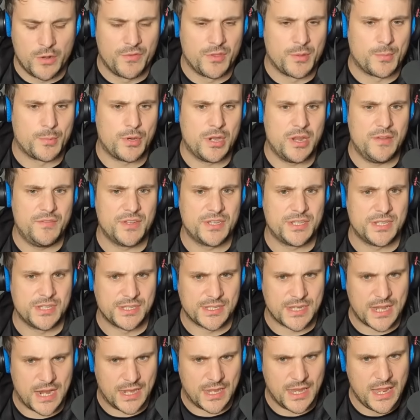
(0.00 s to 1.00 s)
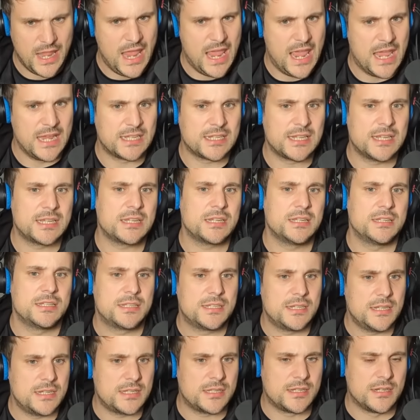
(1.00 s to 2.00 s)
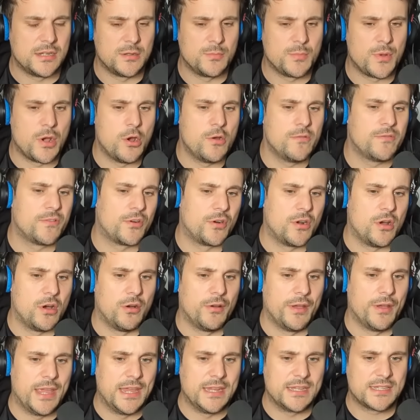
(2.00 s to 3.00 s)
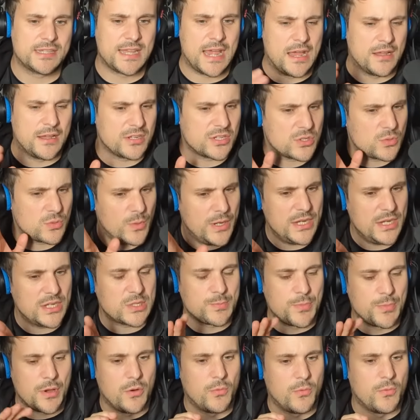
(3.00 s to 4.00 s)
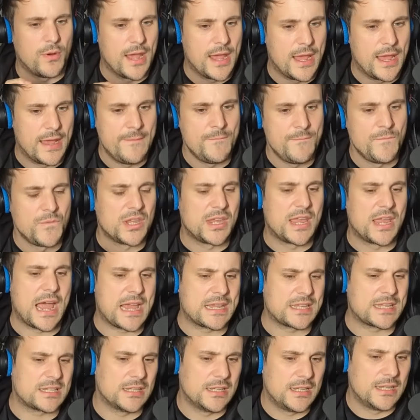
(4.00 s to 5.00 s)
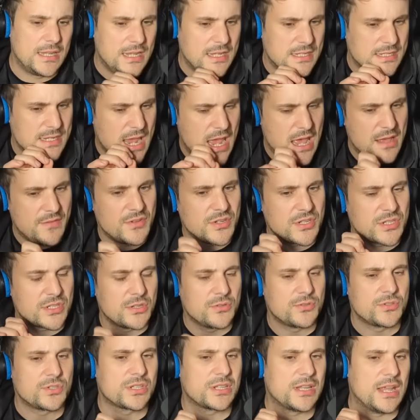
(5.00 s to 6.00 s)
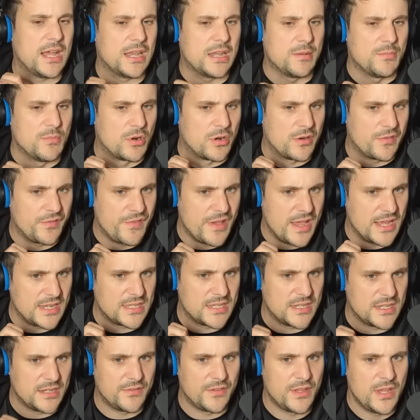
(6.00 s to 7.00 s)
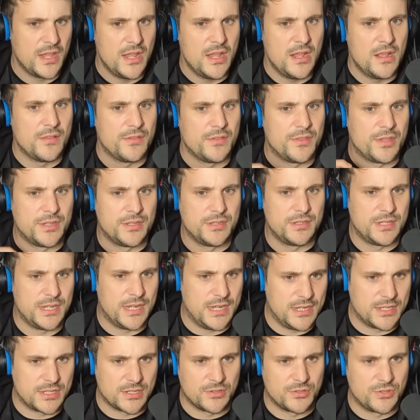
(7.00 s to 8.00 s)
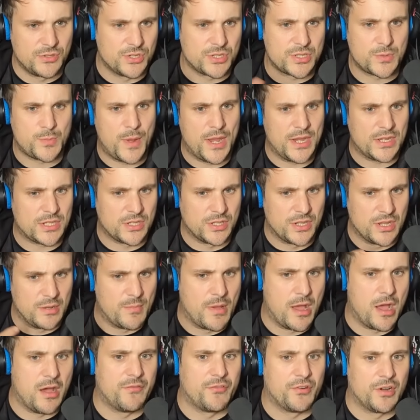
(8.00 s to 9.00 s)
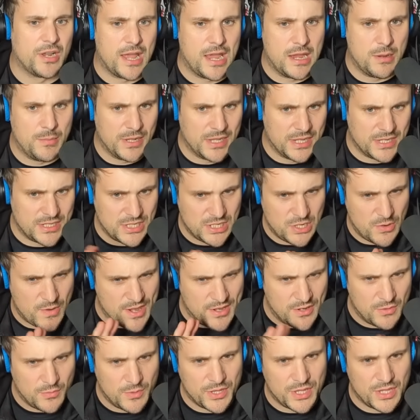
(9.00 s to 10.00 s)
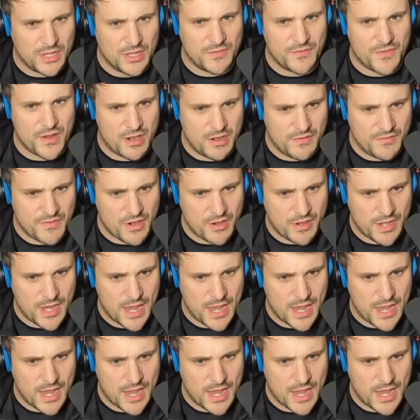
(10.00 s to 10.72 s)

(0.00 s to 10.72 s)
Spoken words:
the previous design. It's less consistent, but overall, it's that sweet spot where gasoline is ever so slightly more effective than diesel, just based on the amount of reliability you end up with at the very